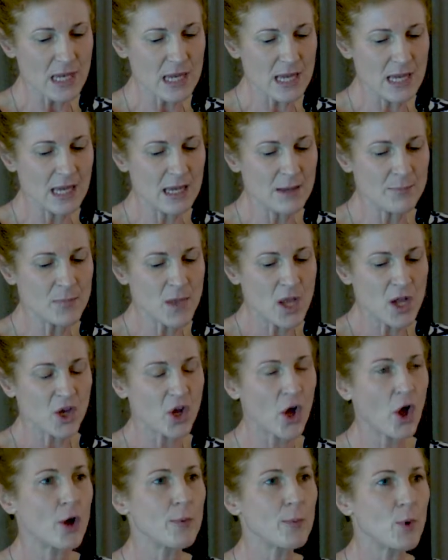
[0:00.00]

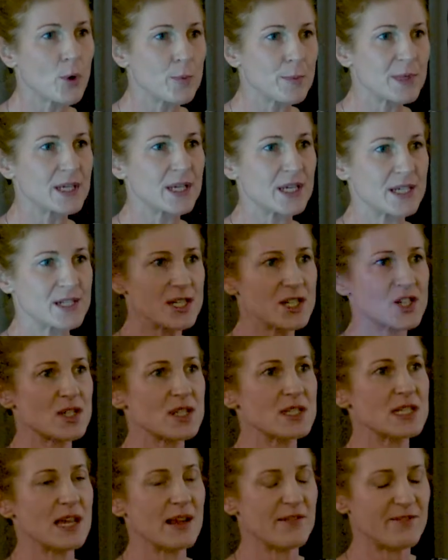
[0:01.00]
comorbid
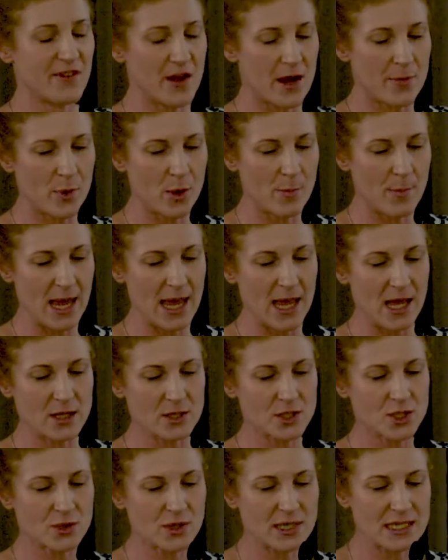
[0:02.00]
conditions like
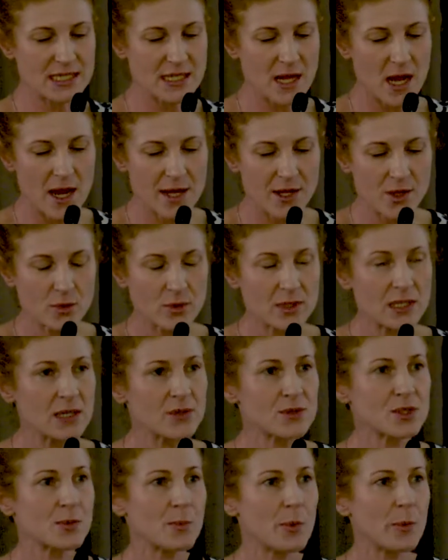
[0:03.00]
fibromyalgia, anxiety or
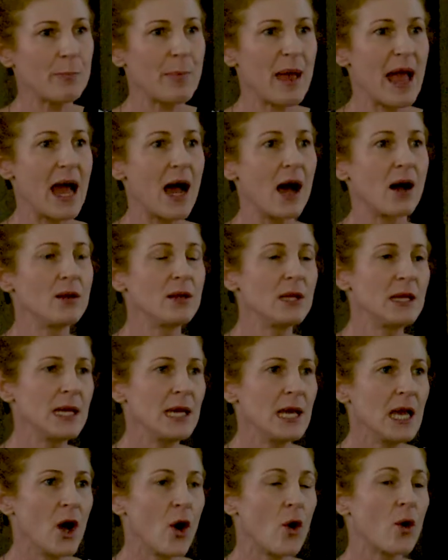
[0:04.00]
irritable bowel,
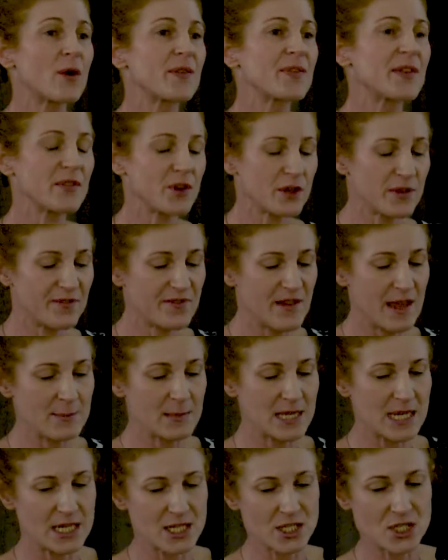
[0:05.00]
or if they've got a
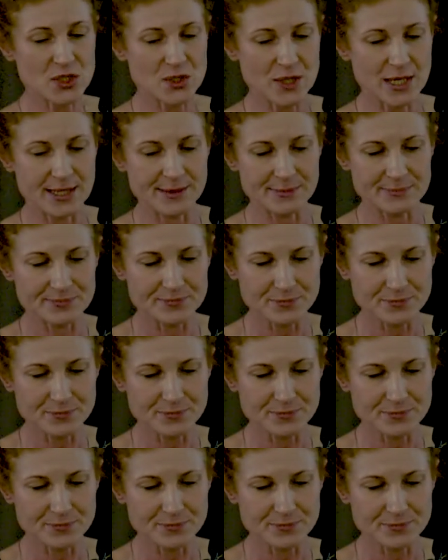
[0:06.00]
family history.